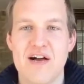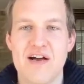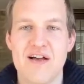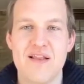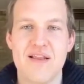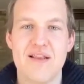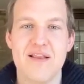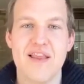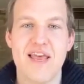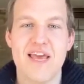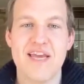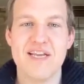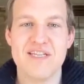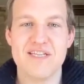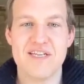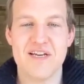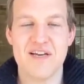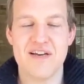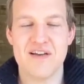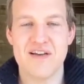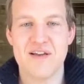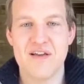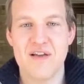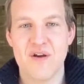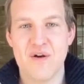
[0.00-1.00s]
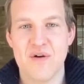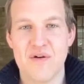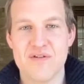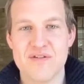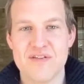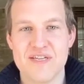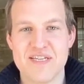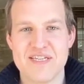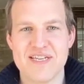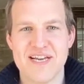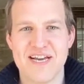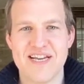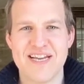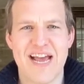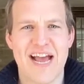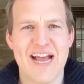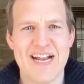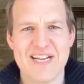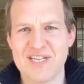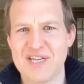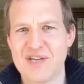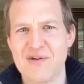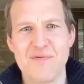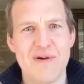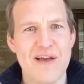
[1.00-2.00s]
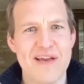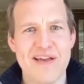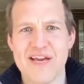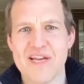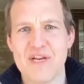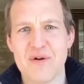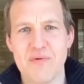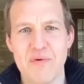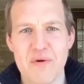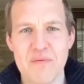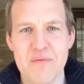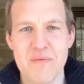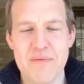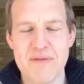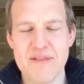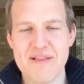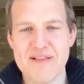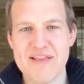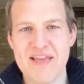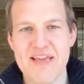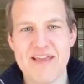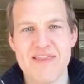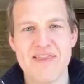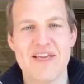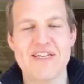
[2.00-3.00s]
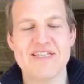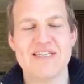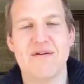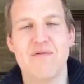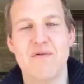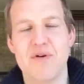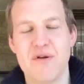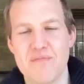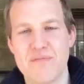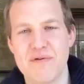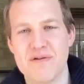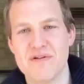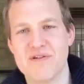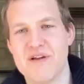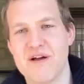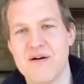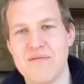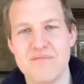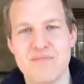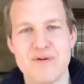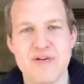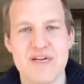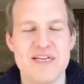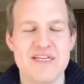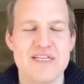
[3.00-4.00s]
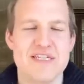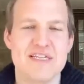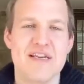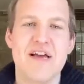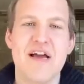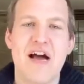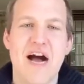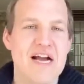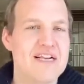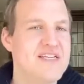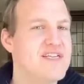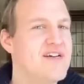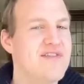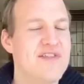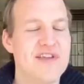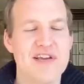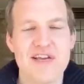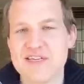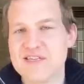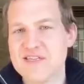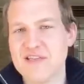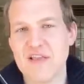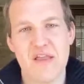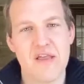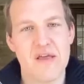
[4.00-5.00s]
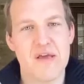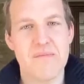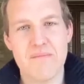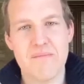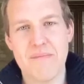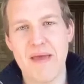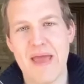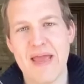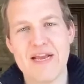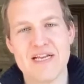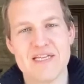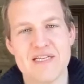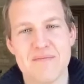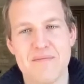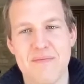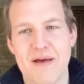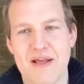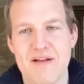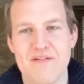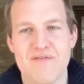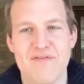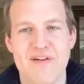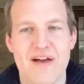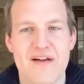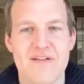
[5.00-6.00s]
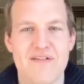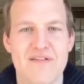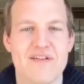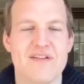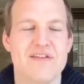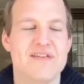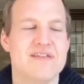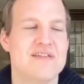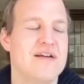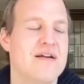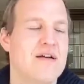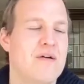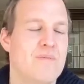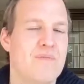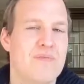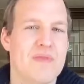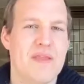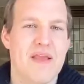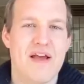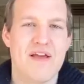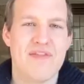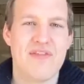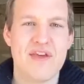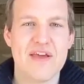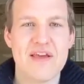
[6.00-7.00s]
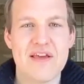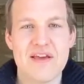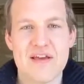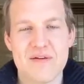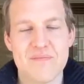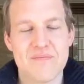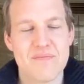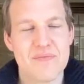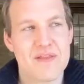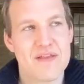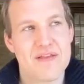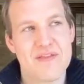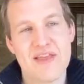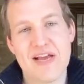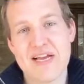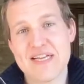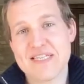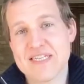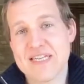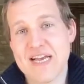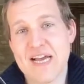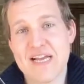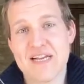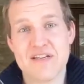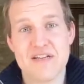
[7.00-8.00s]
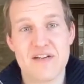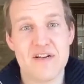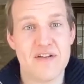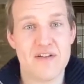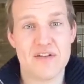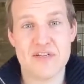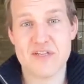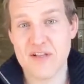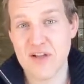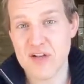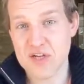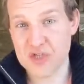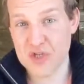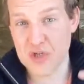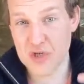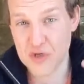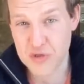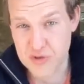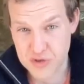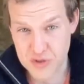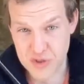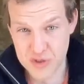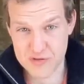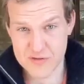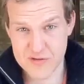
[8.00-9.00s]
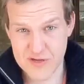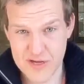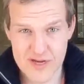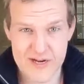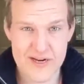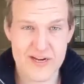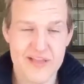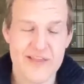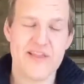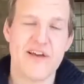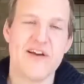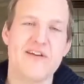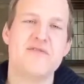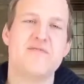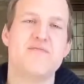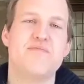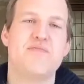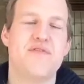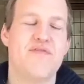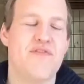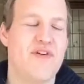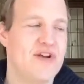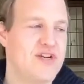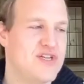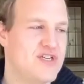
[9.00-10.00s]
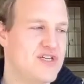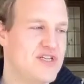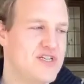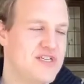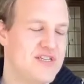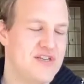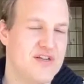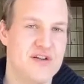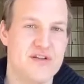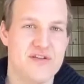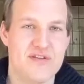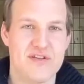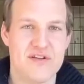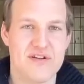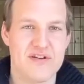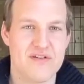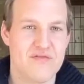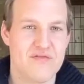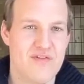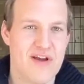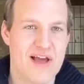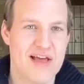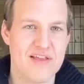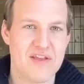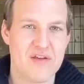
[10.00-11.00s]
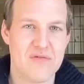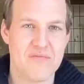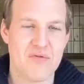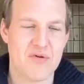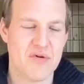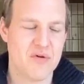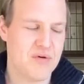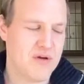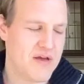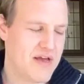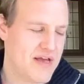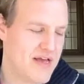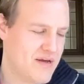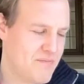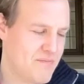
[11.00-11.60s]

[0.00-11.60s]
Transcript: later decide, actually, wait, I don't want to be in this. I want to build companies. I don't think it makes them better founders. I think that said, you know, there's lots that you do learn in those professions that are valuable.